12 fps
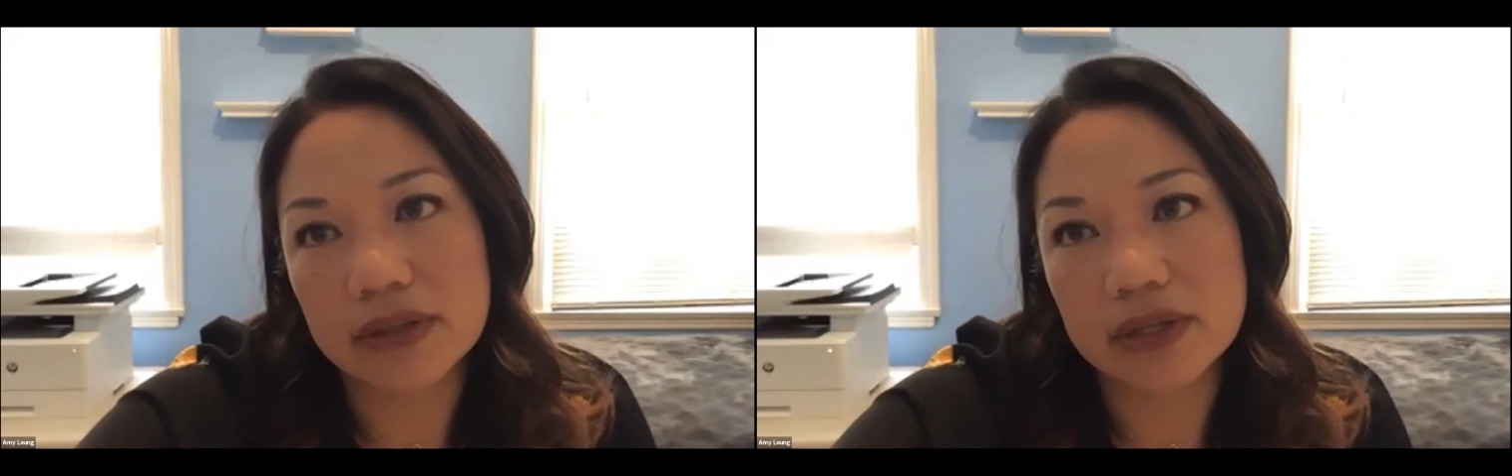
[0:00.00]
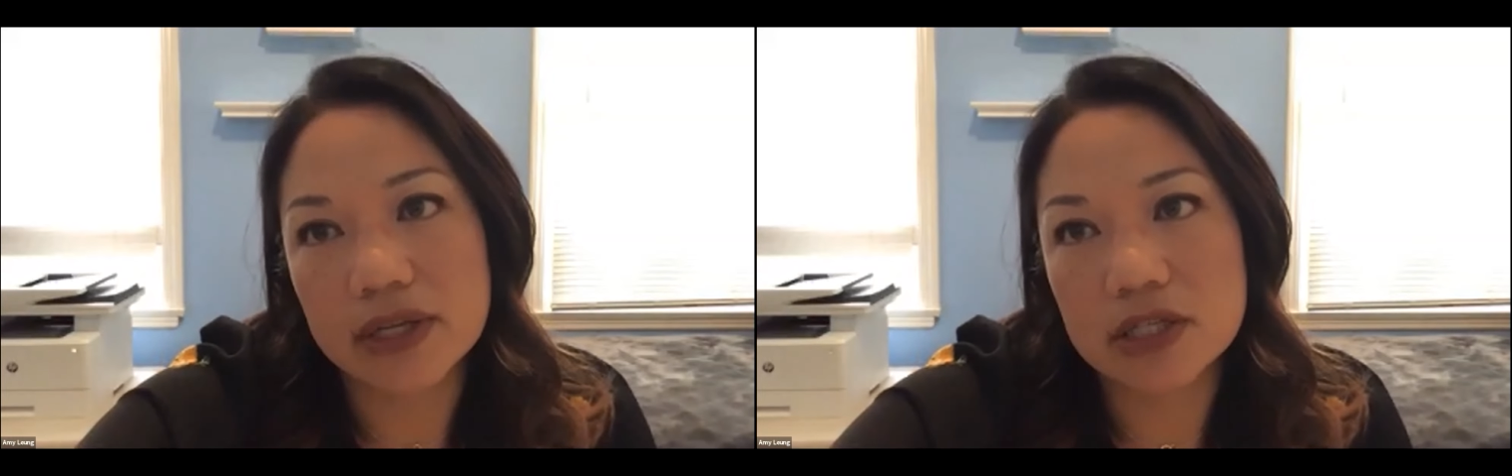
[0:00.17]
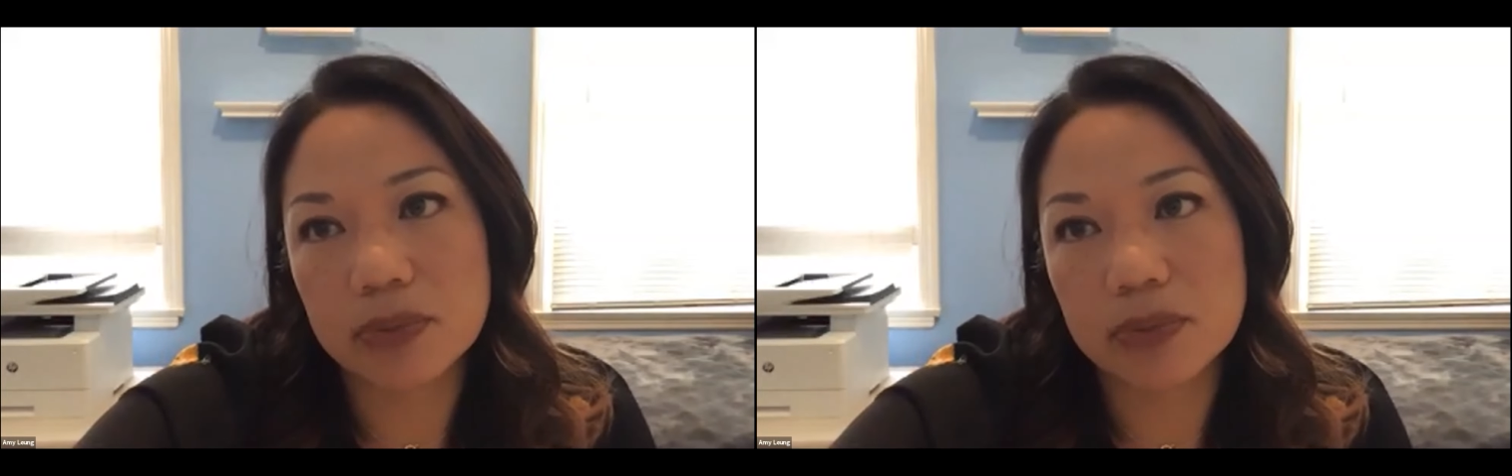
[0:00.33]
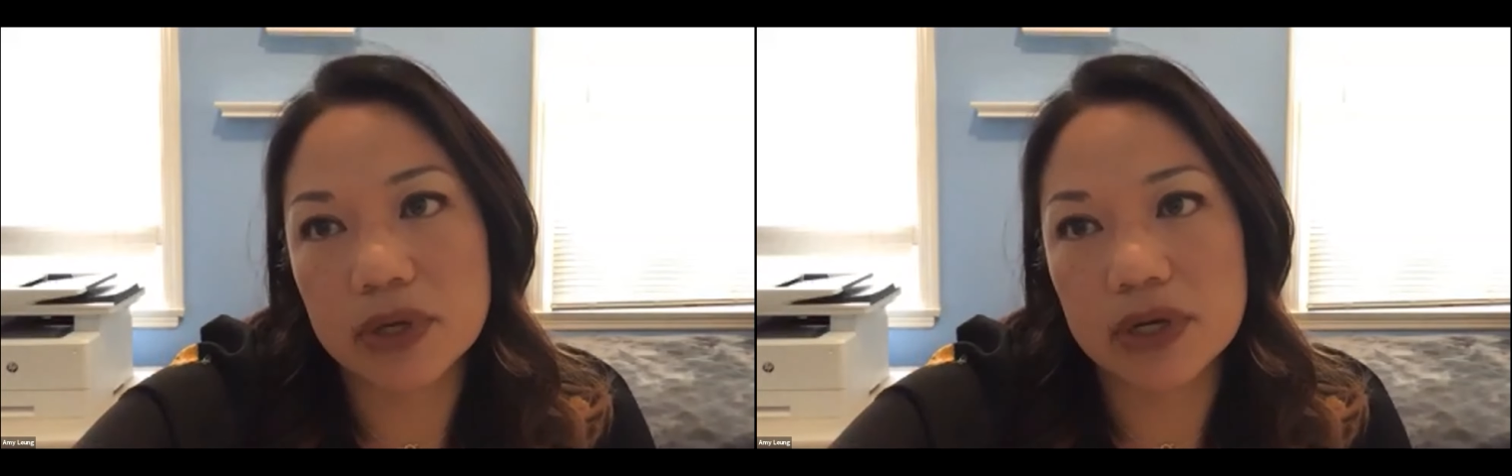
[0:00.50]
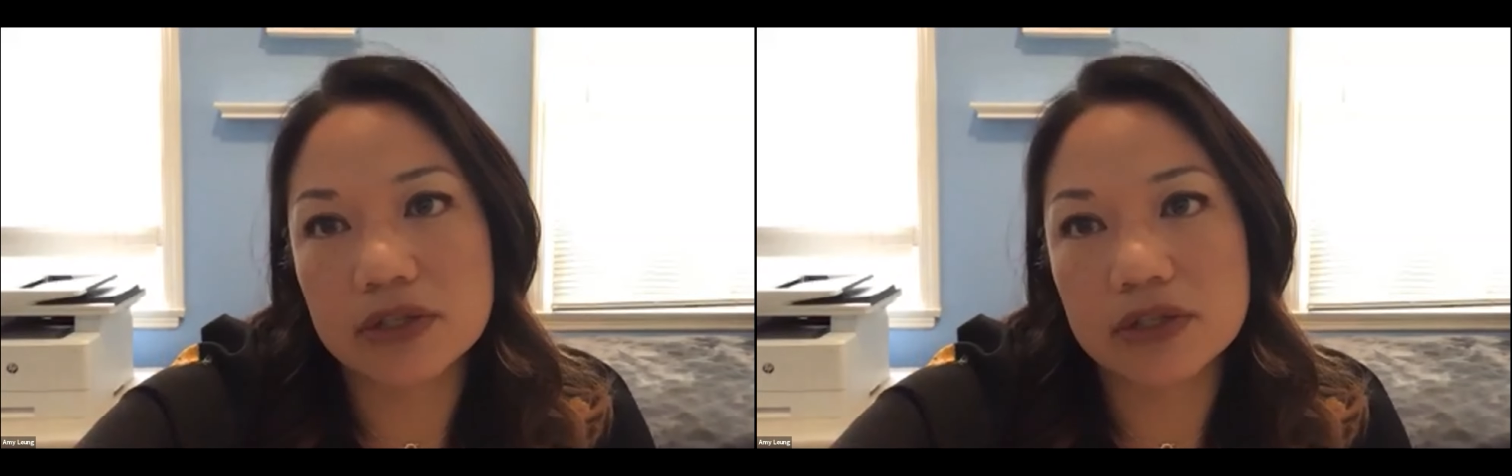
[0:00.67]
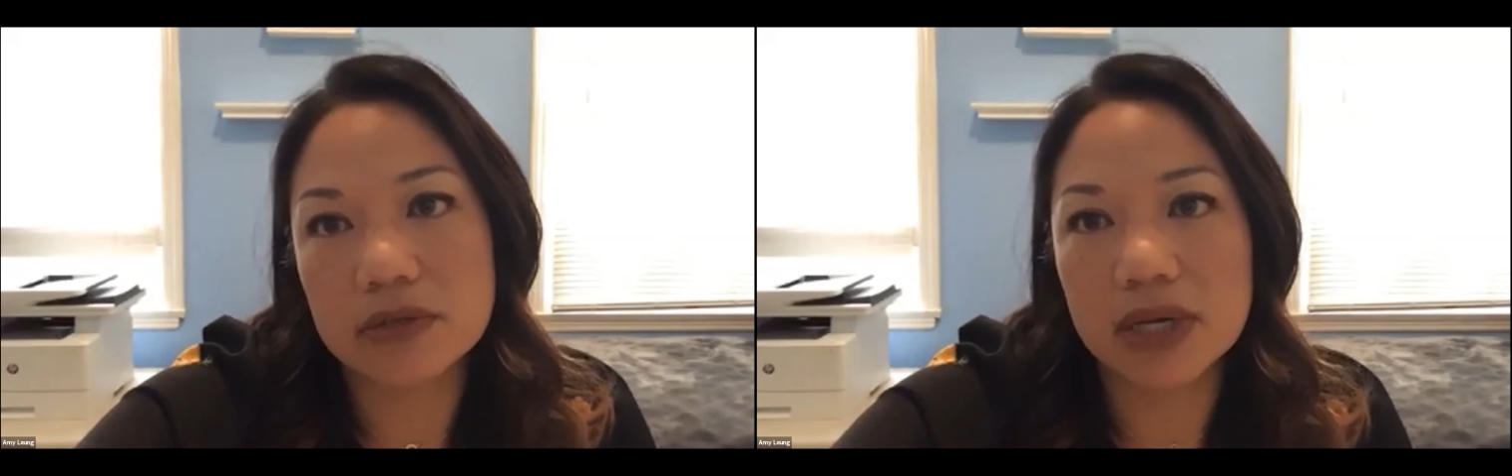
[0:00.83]
then spread it
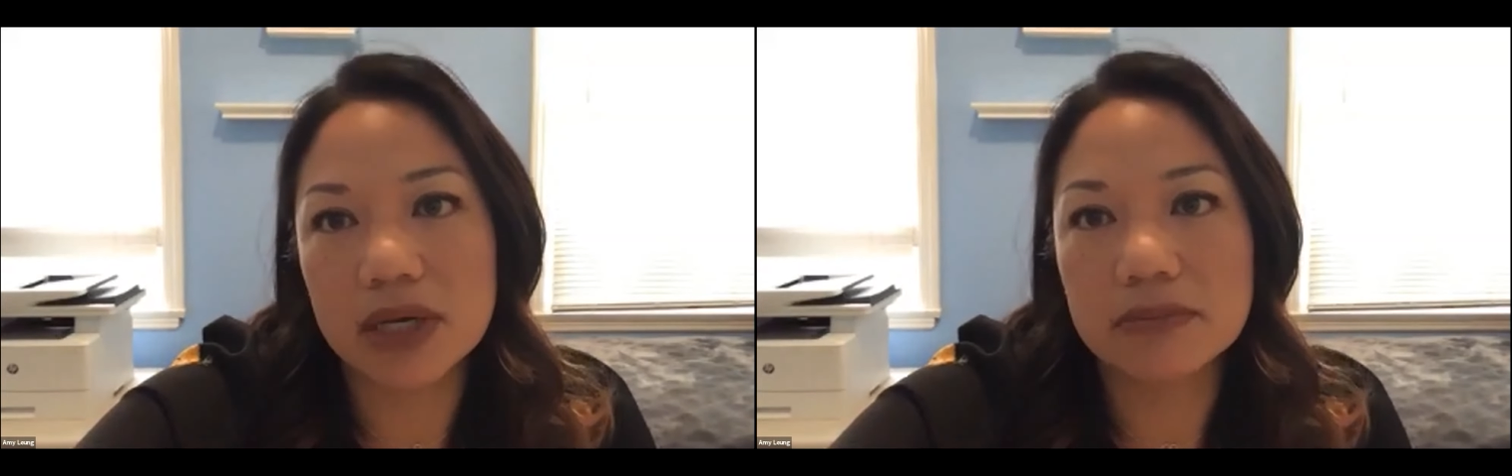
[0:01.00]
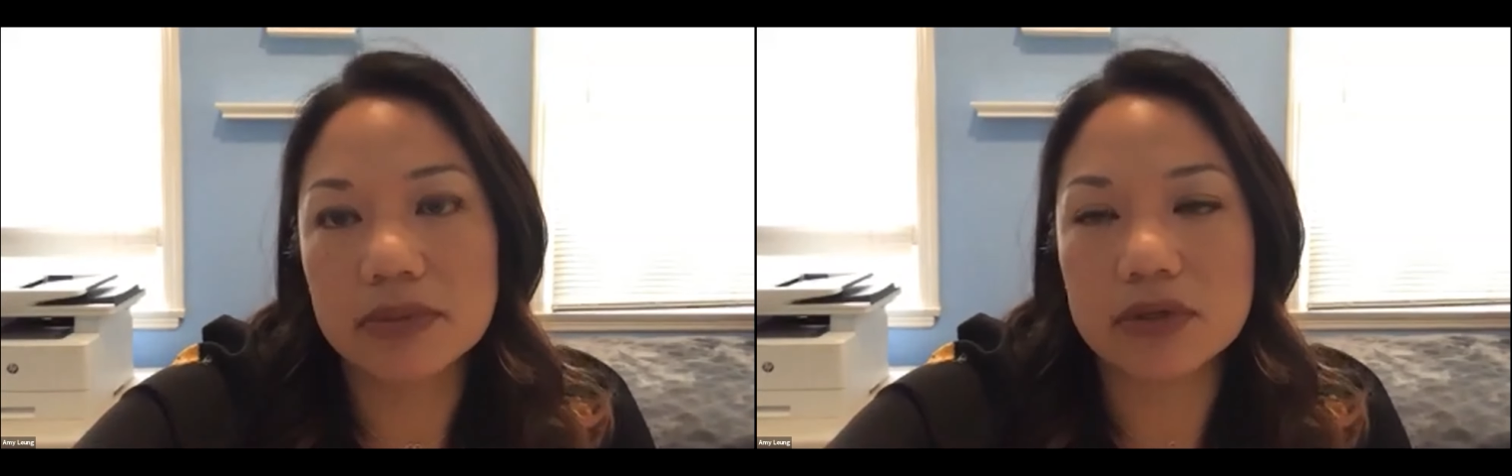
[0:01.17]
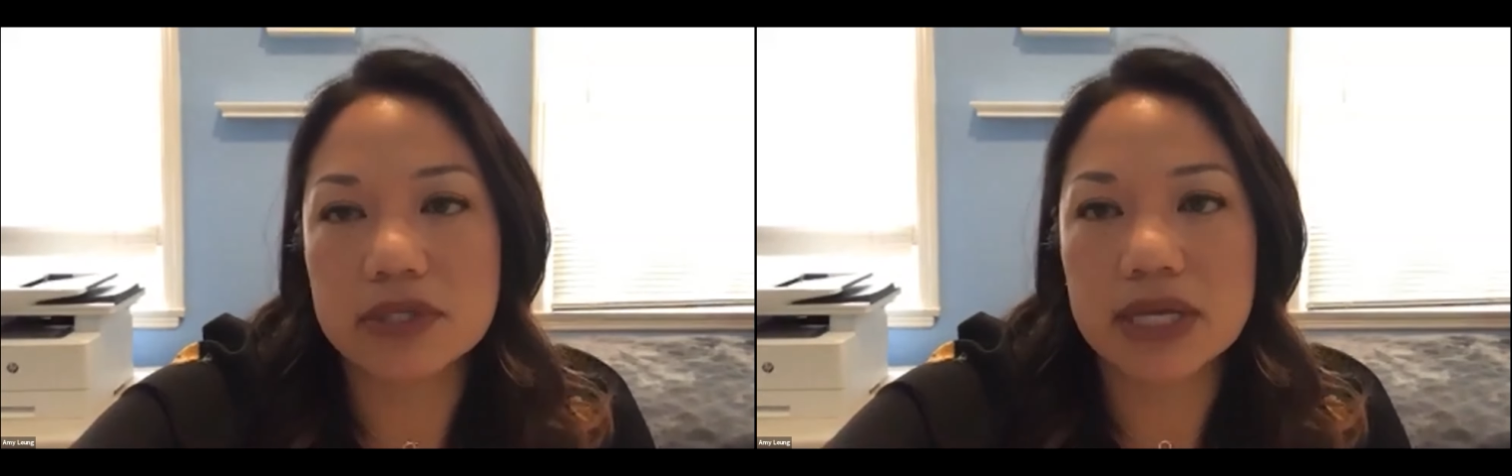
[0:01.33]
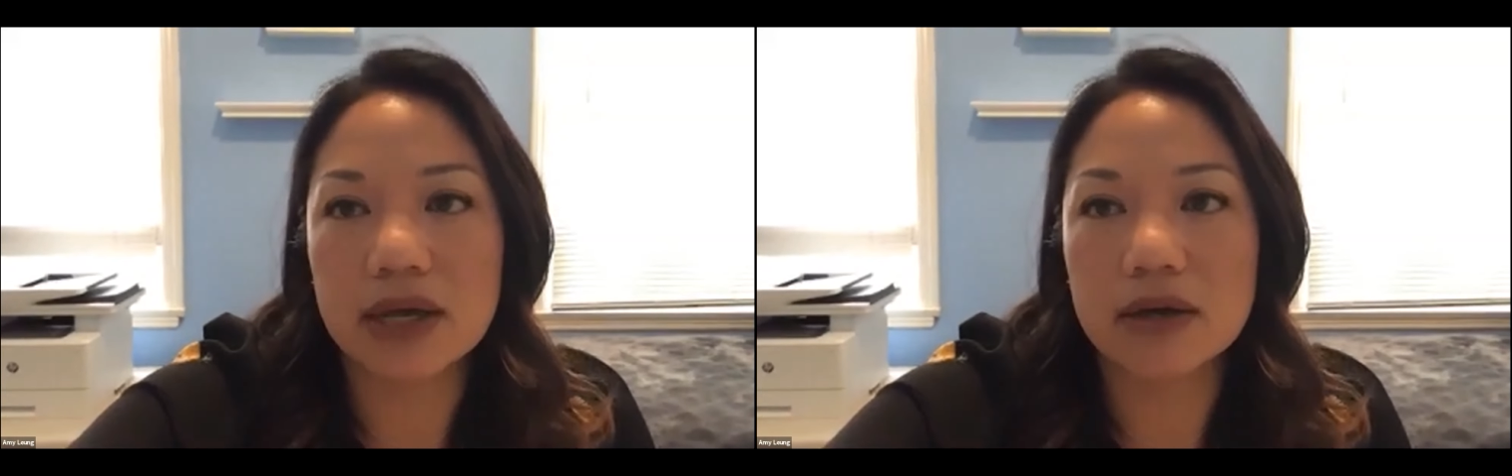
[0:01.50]
to members,